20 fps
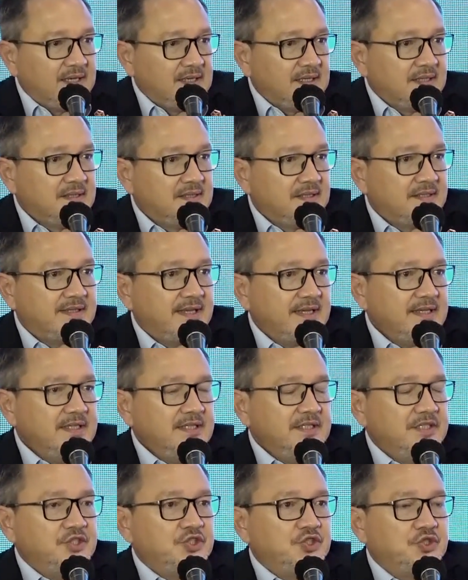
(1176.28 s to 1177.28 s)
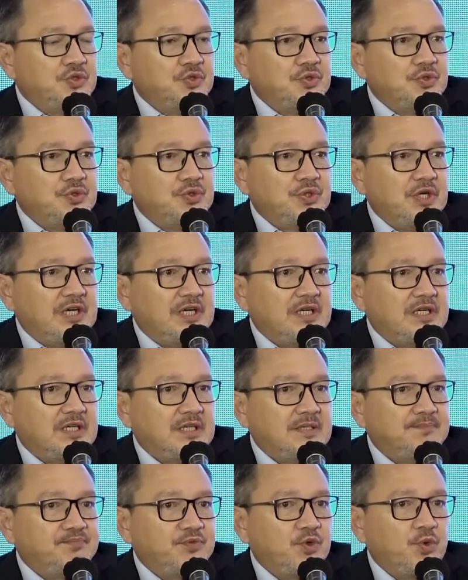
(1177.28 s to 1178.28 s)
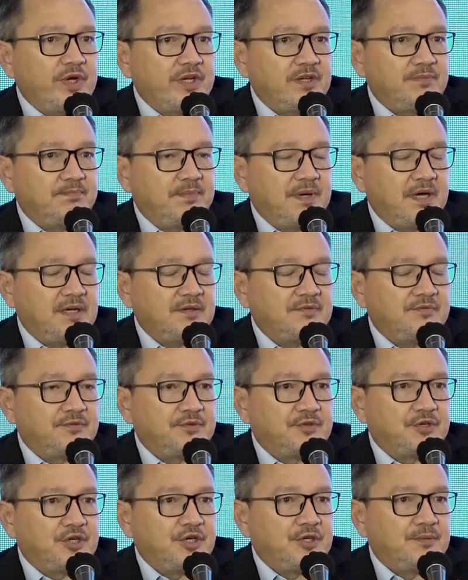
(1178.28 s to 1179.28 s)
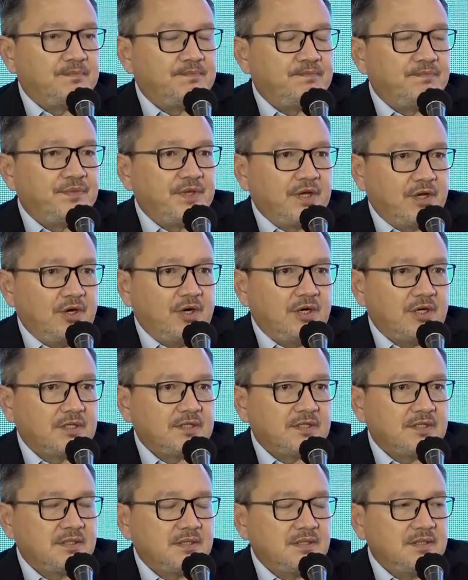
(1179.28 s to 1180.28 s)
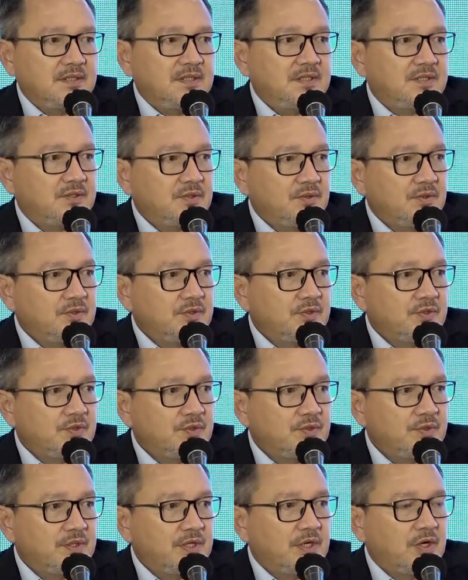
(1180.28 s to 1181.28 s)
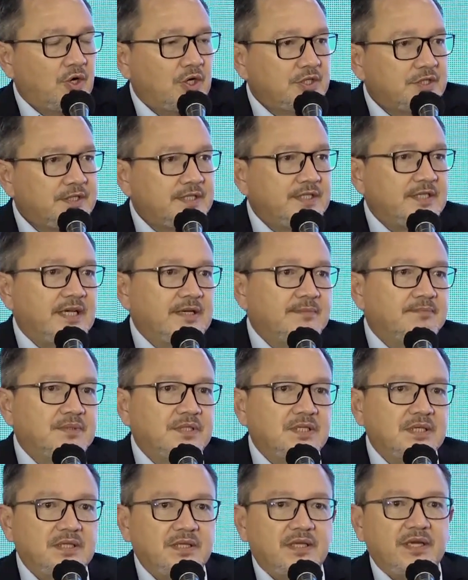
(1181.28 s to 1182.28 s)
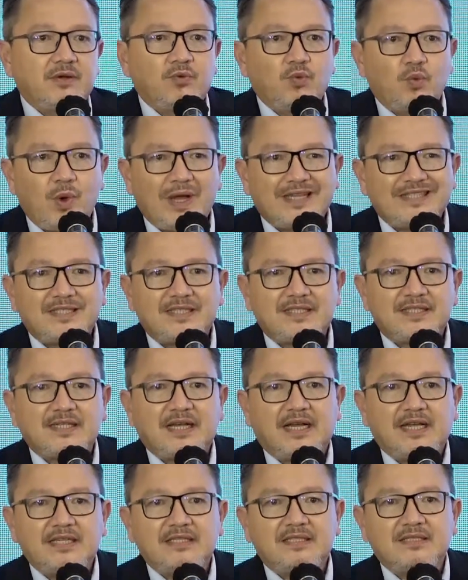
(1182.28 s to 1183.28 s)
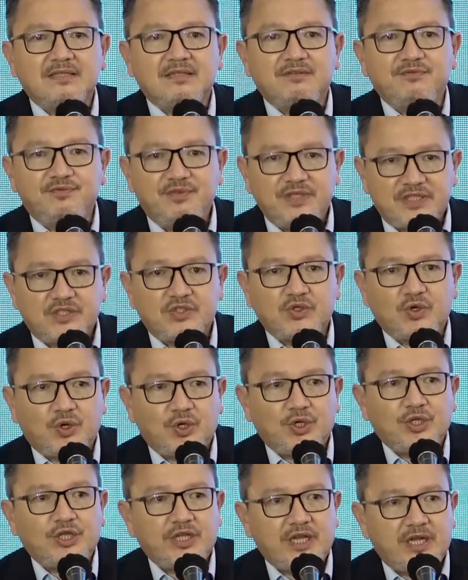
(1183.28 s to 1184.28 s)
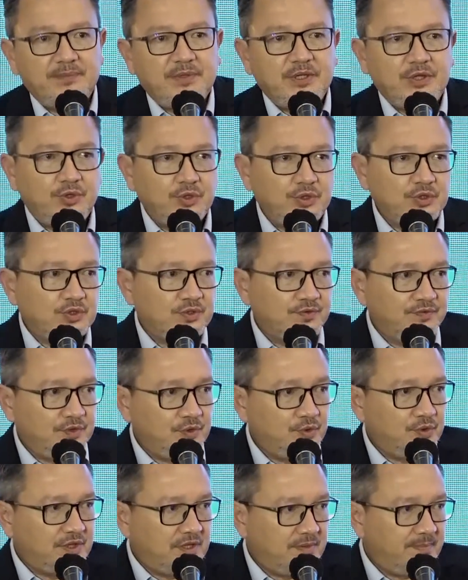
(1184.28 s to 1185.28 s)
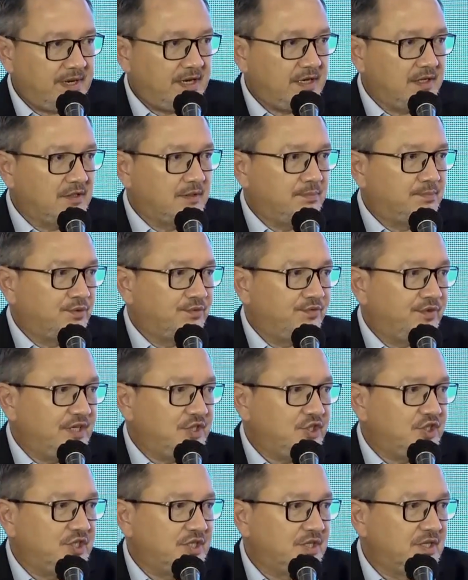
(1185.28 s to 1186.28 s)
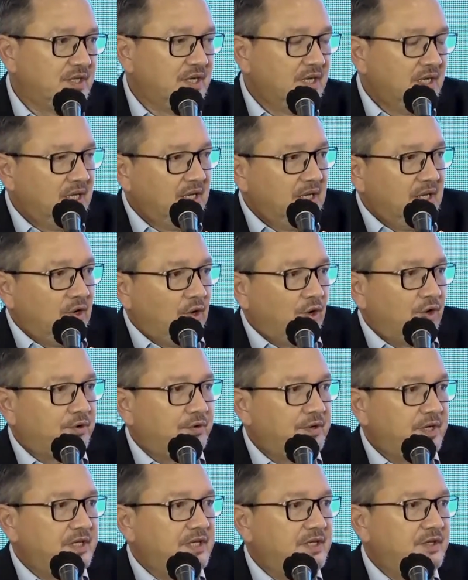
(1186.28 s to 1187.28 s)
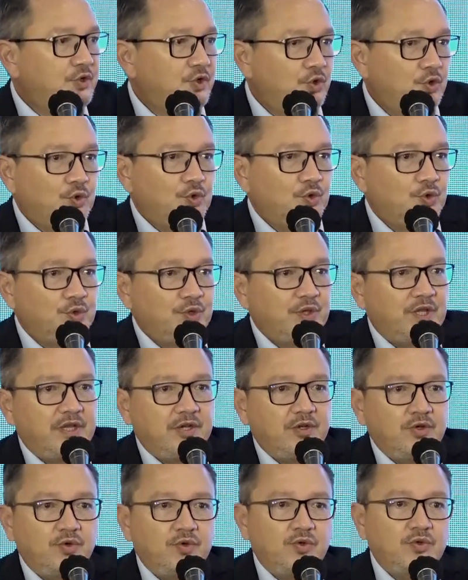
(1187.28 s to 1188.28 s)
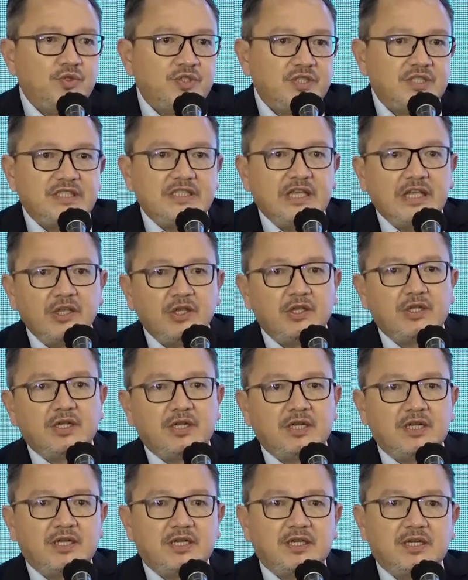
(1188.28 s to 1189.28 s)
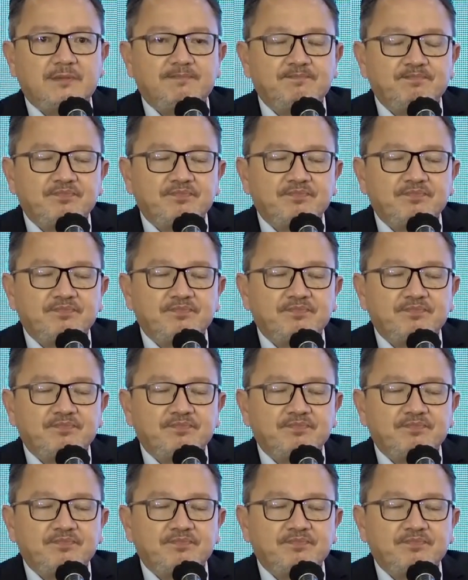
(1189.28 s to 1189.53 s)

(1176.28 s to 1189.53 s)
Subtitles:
The second issue, quite apart from the cost, is also the concept that one size fits all. I mean, those of you in the medical profession already know that no singular